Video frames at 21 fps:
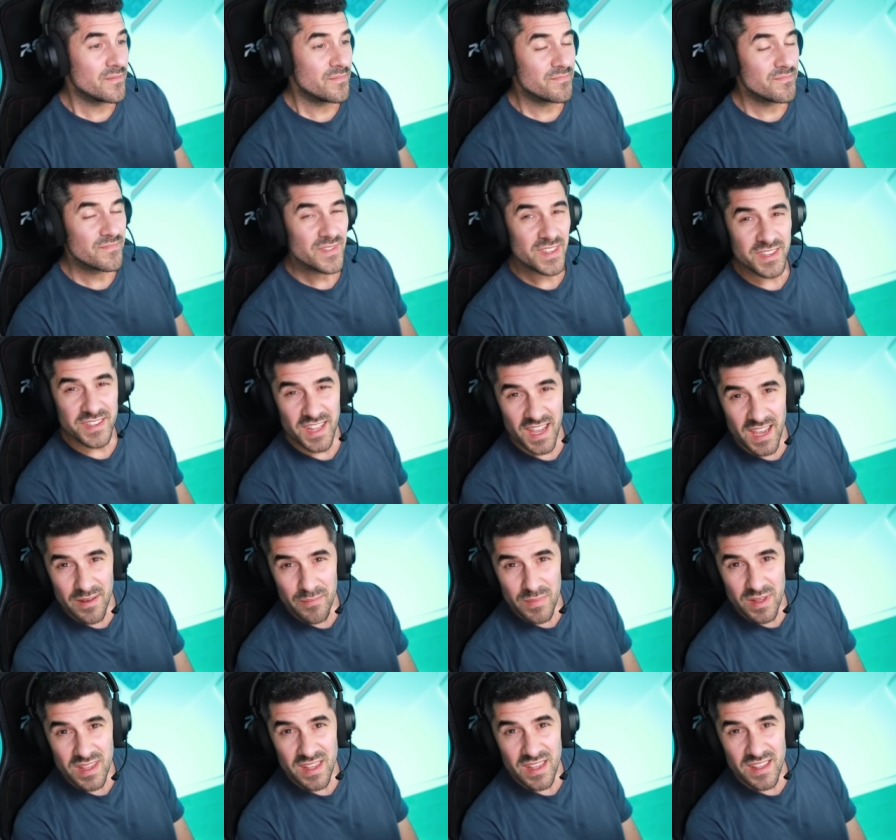The
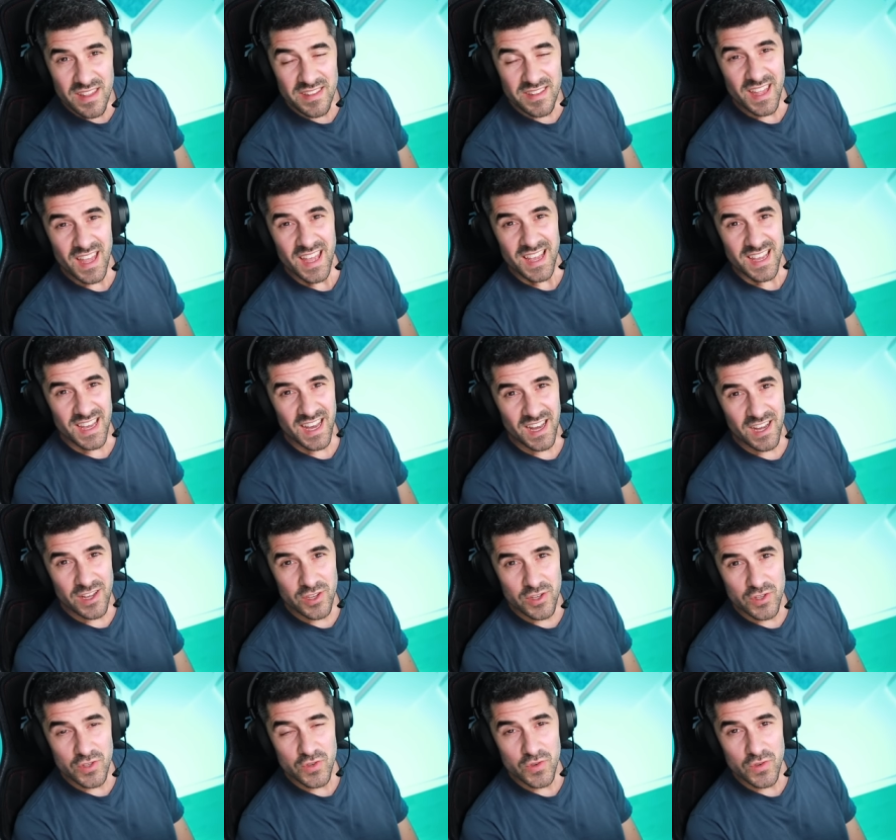same is
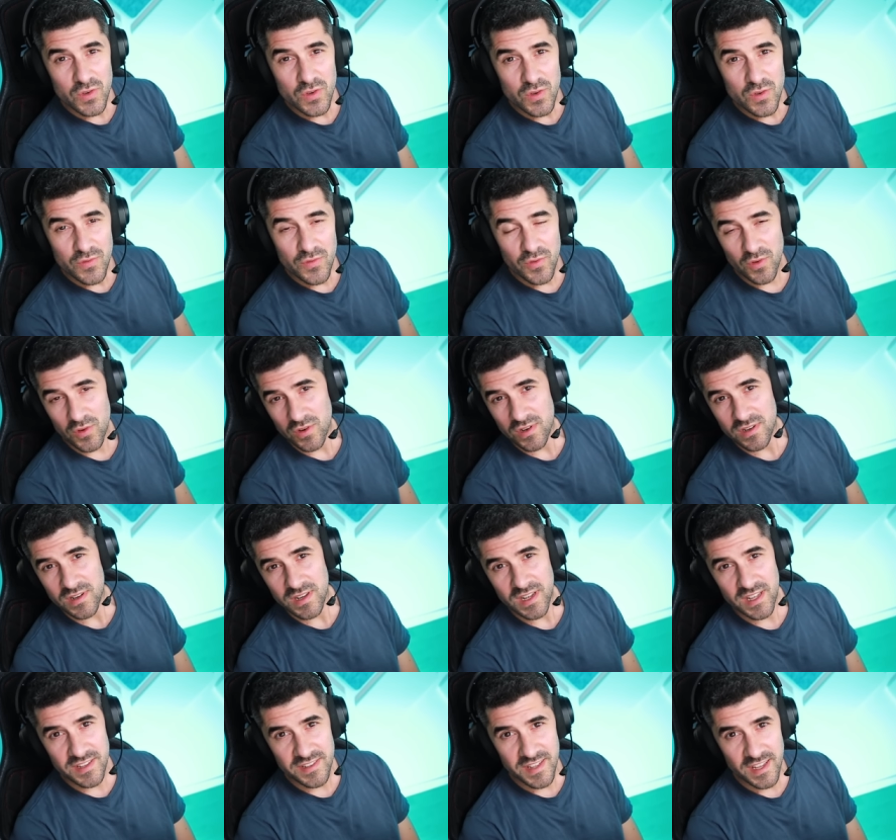kind of true for
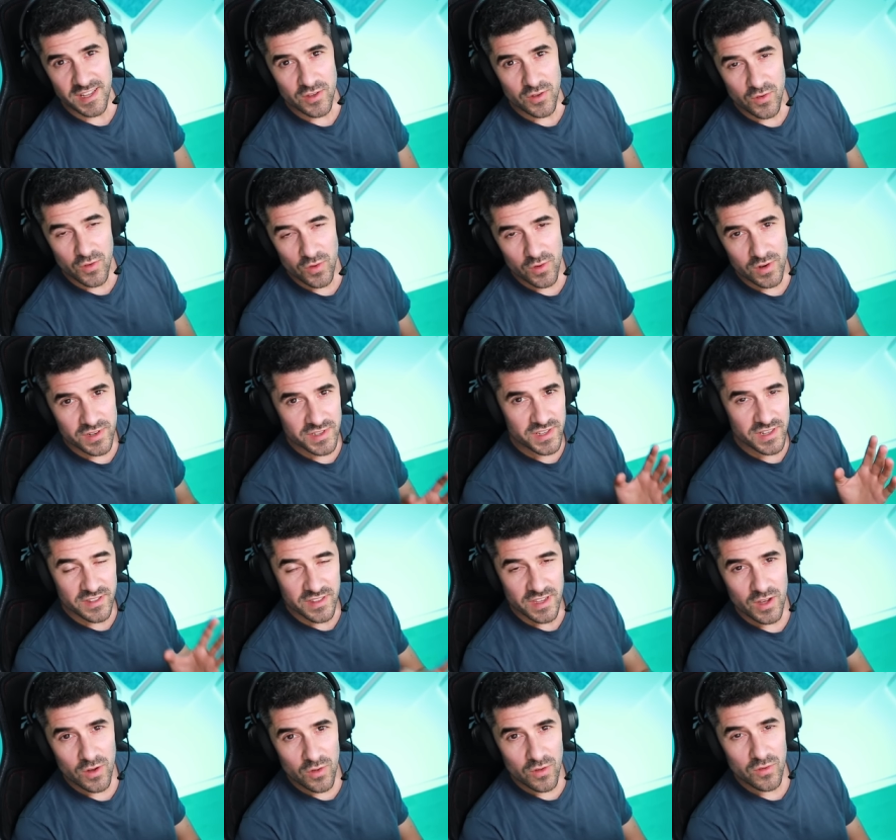Assetto Corsa,
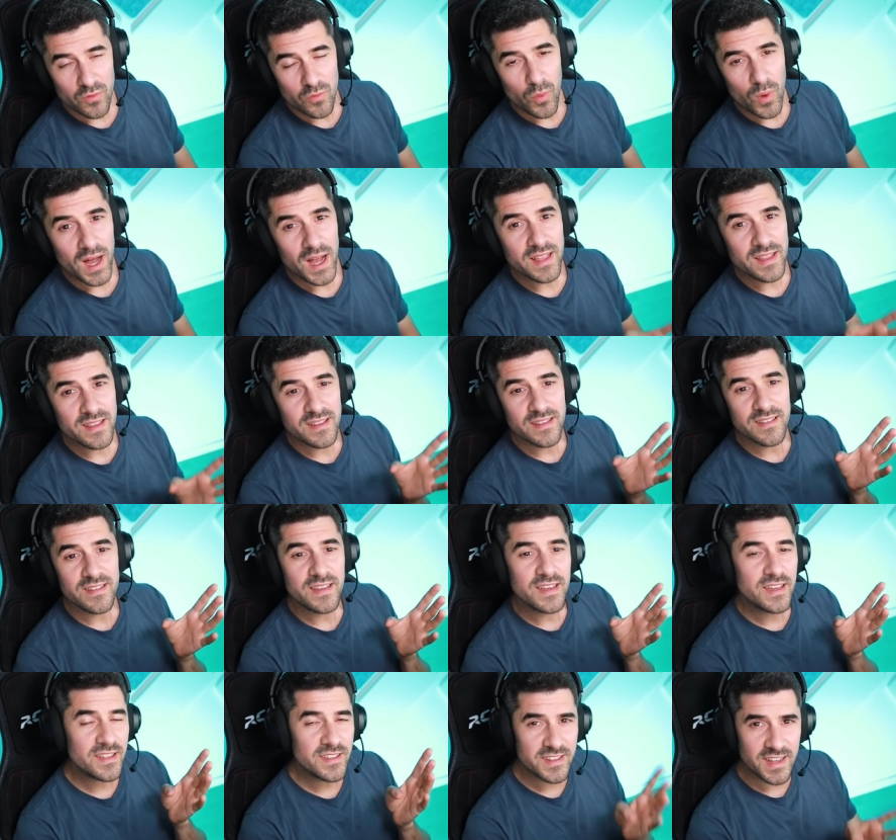the old one.
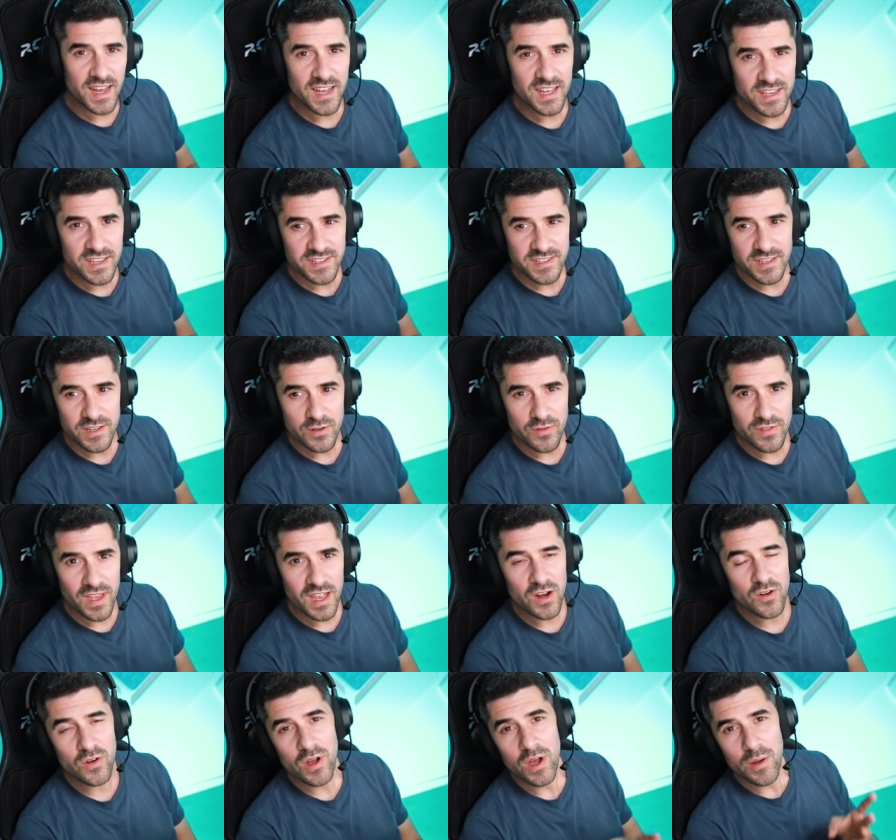It's kind of still
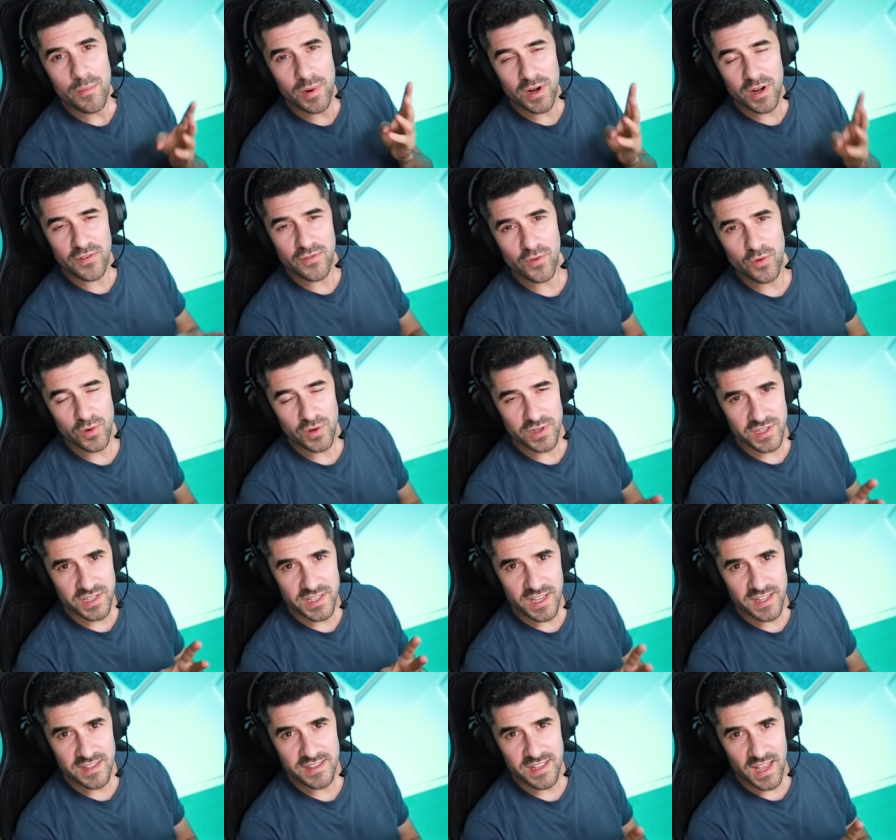there, but of course it
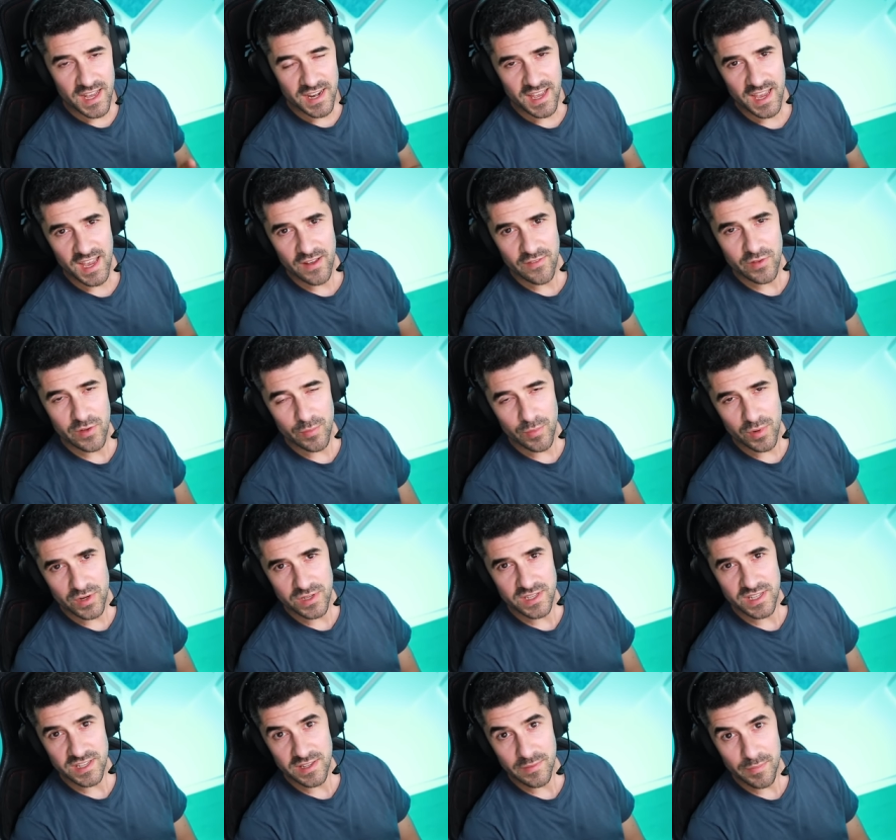does not have the
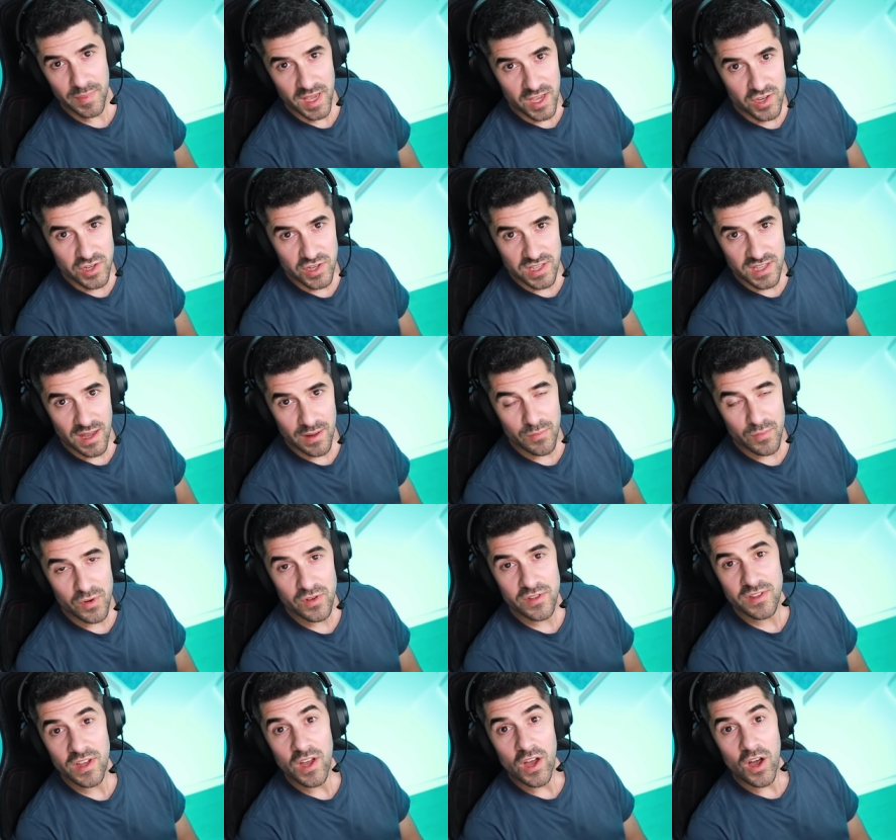participation
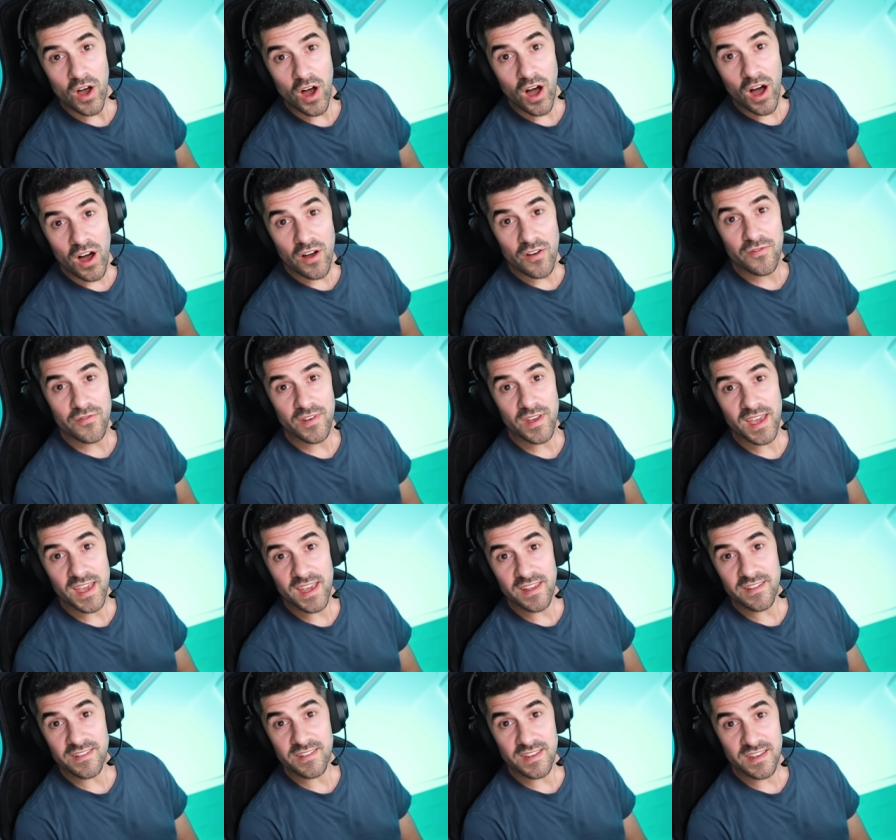numbers of
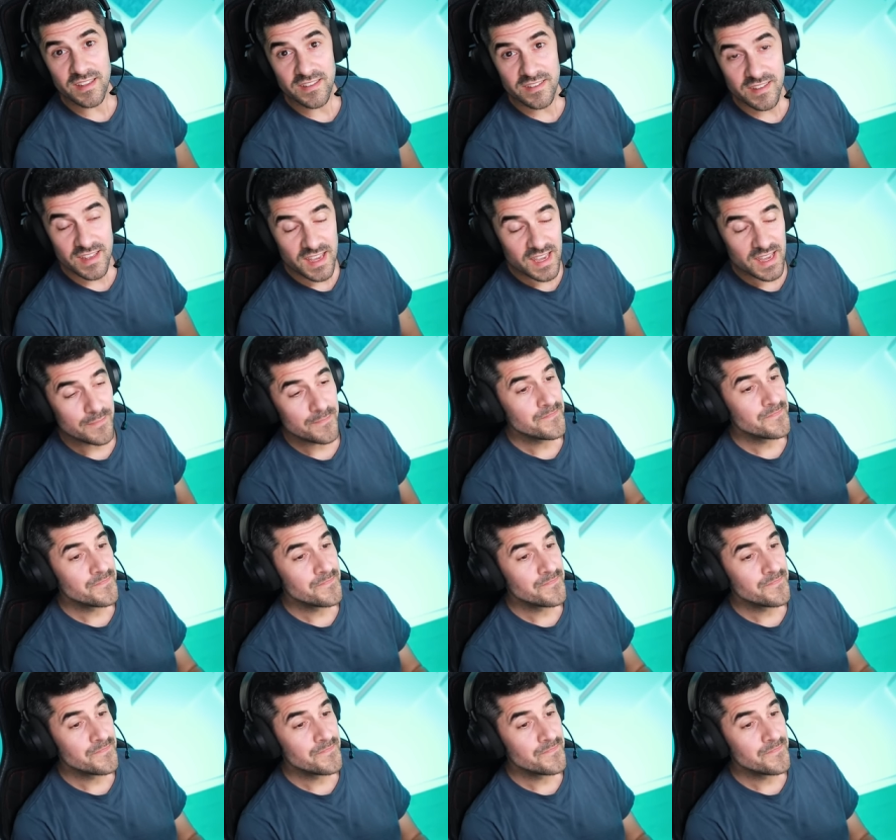A C C.